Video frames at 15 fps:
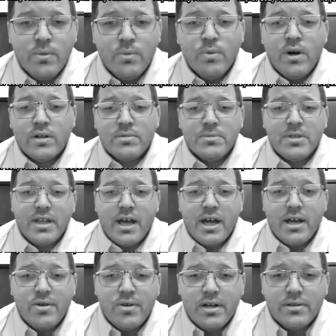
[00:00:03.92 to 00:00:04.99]
Welcome to the
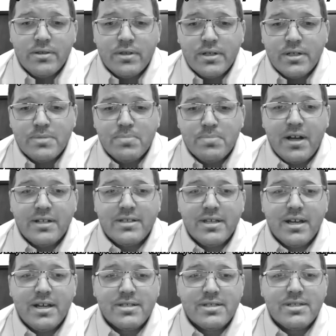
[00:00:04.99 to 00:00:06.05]
Higher Ed Athletics
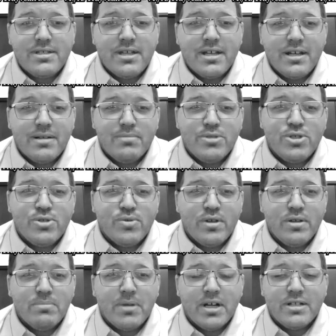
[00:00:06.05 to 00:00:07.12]
Podcast. Today, I'm
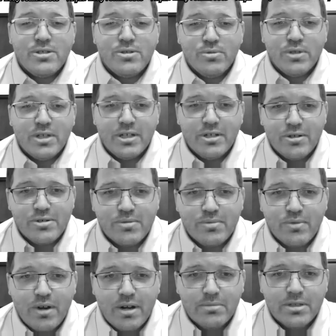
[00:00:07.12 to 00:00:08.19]
joined by two leaders
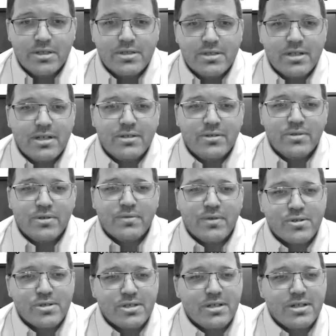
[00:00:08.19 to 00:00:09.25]
from Grambling State
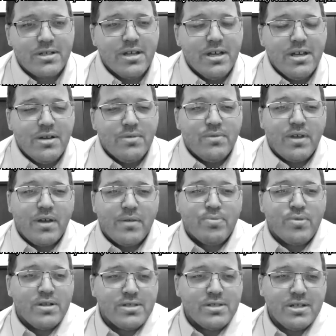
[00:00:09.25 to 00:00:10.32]
University. We have
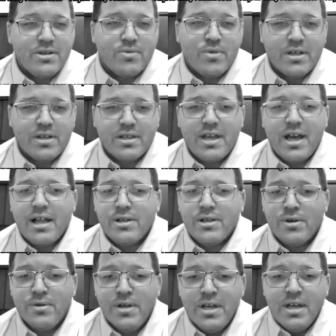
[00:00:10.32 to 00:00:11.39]
President Rick
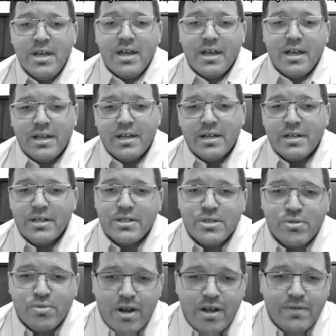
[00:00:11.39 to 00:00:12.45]
Gallot and
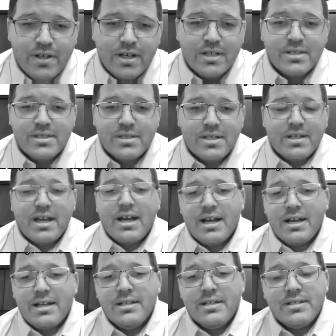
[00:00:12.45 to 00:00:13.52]
Trayvean
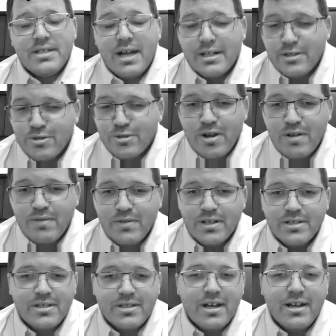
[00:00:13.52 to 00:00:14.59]
Scott, Dr.
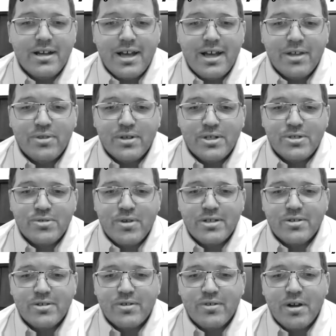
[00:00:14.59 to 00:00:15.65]
Trayvean Scott, Athletic
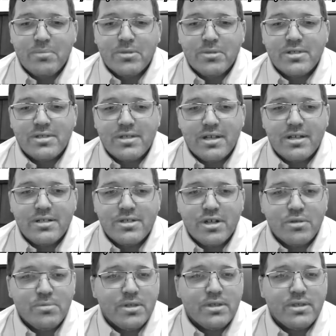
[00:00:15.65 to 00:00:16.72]
Director at Grambling State.
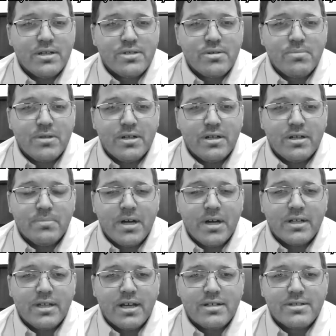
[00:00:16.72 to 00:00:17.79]
Gentlemen, thanks for being on the
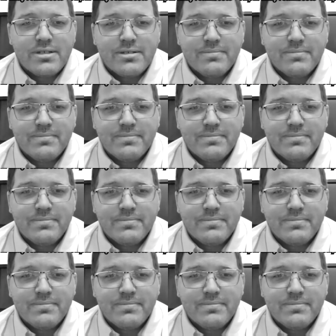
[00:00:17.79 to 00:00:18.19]
podcast.